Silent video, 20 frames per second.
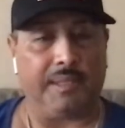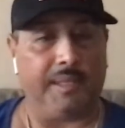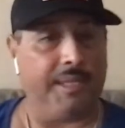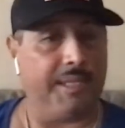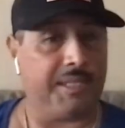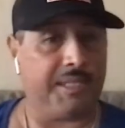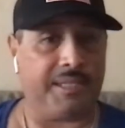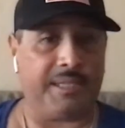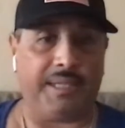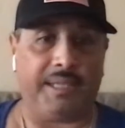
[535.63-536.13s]

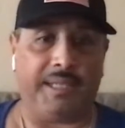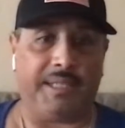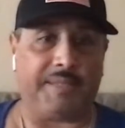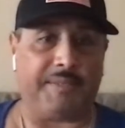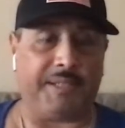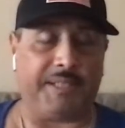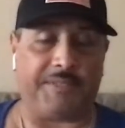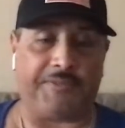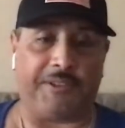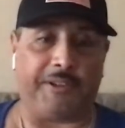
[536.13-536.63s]

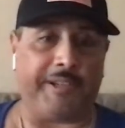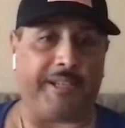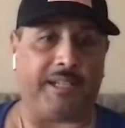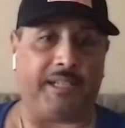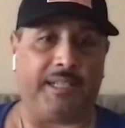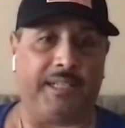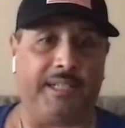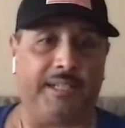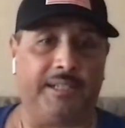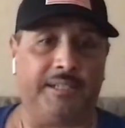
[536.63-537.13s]
It's very
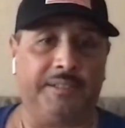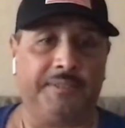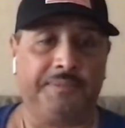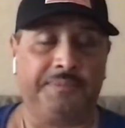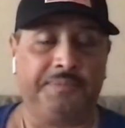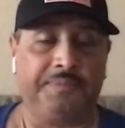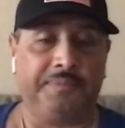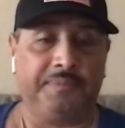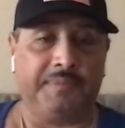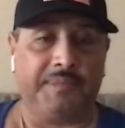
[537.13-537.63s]
clear
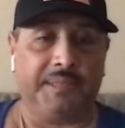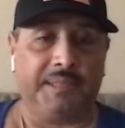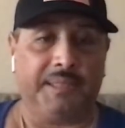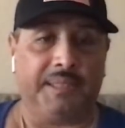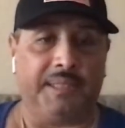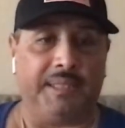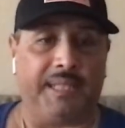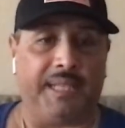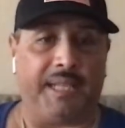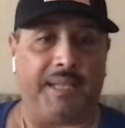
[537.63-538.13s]

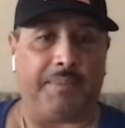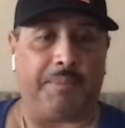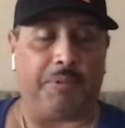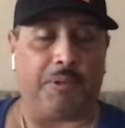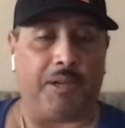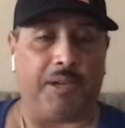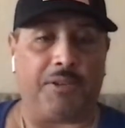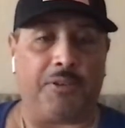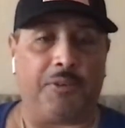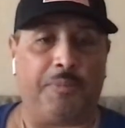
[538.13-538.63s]
that
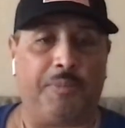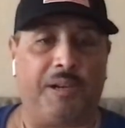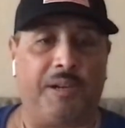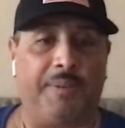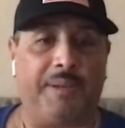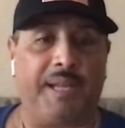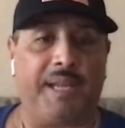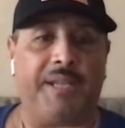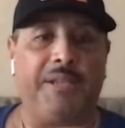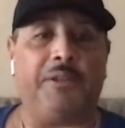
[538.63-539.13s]
Barack
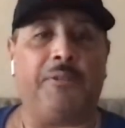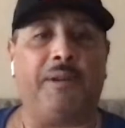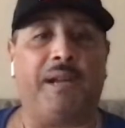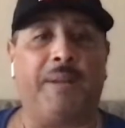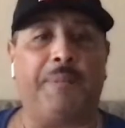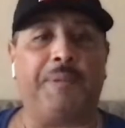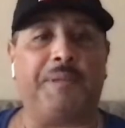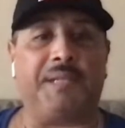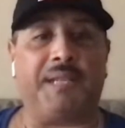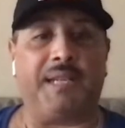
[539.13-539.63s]
Obama had no
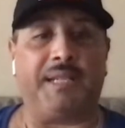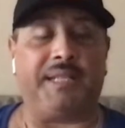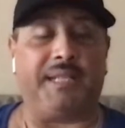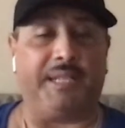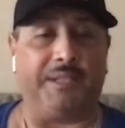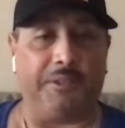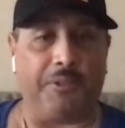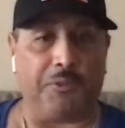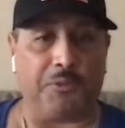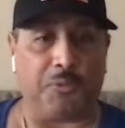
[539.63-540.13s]
appetite
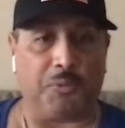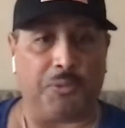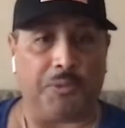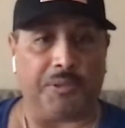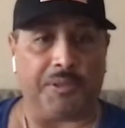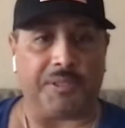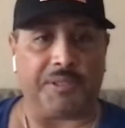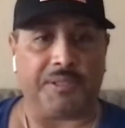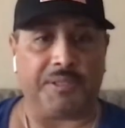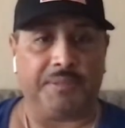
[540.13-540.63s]
to end those
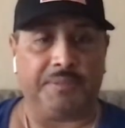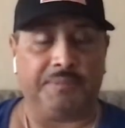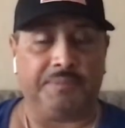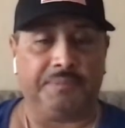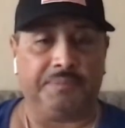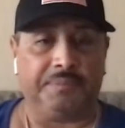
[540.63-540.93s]
wars.